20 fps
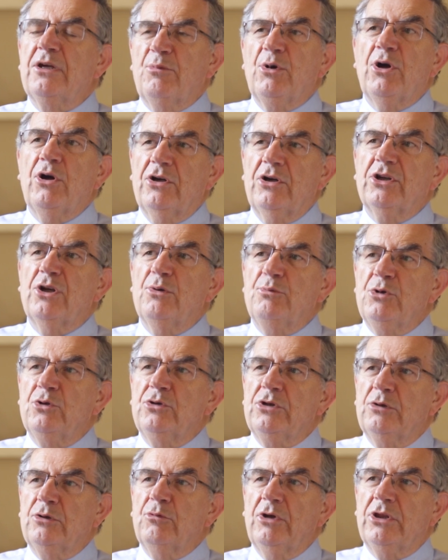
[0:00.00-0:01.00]
about our
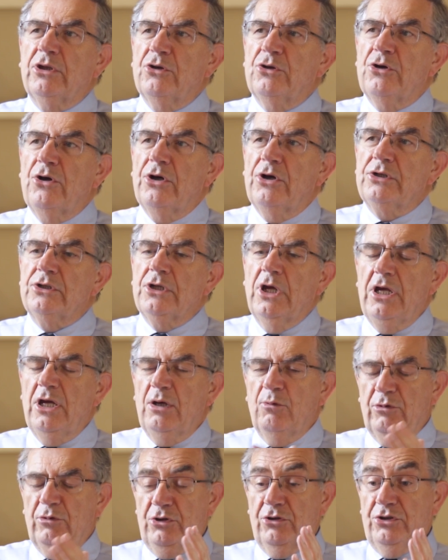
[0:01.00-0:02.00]
communion with God,
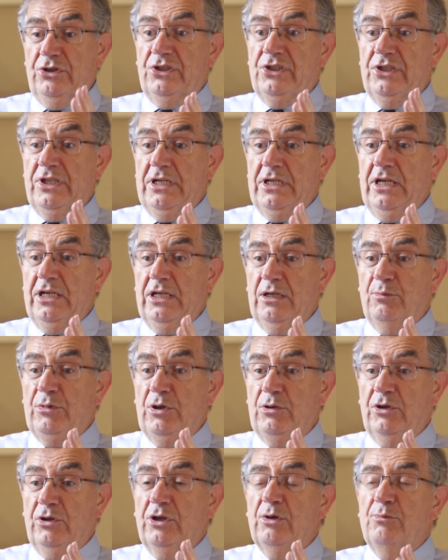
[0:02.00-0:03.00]
we're not just thinking
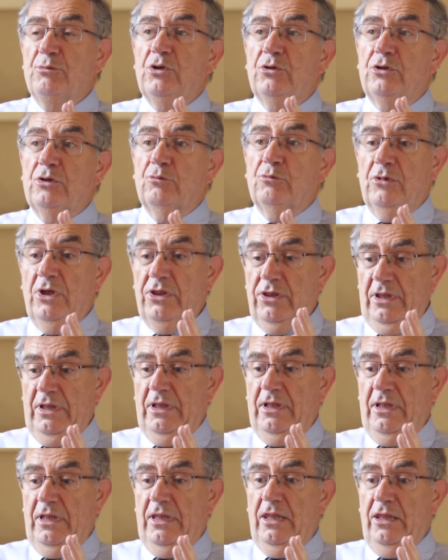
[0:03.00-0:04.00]
about communion with
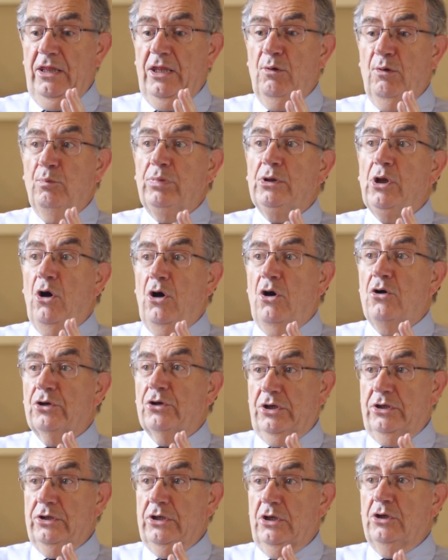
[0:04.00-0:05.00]
the block
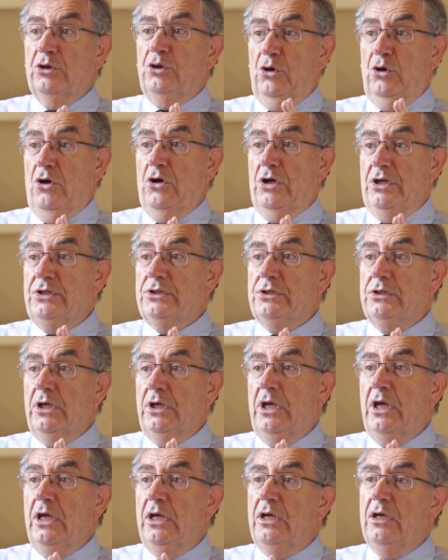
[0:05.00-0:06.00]
God,
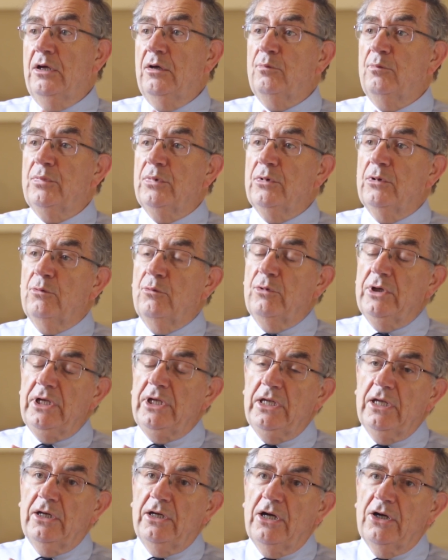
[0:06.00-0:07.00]
but
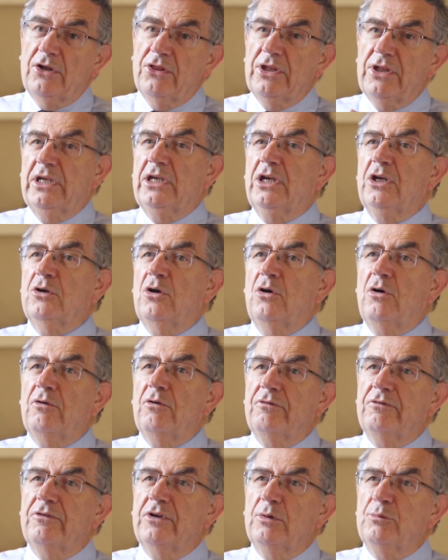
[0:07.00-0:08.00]
we are thinking
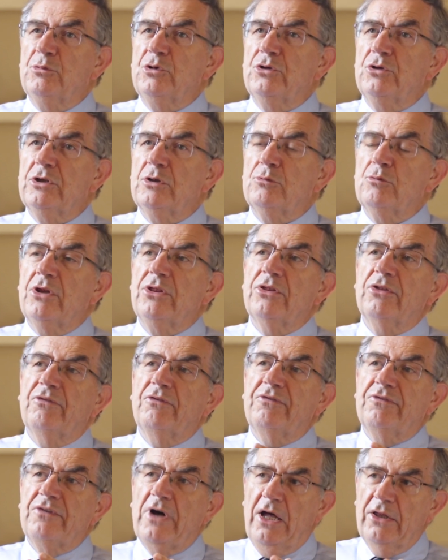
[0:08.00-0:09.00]
of communion with the
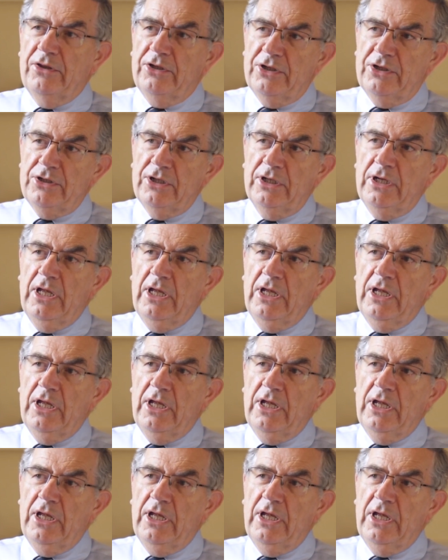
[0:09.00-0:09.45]
Father,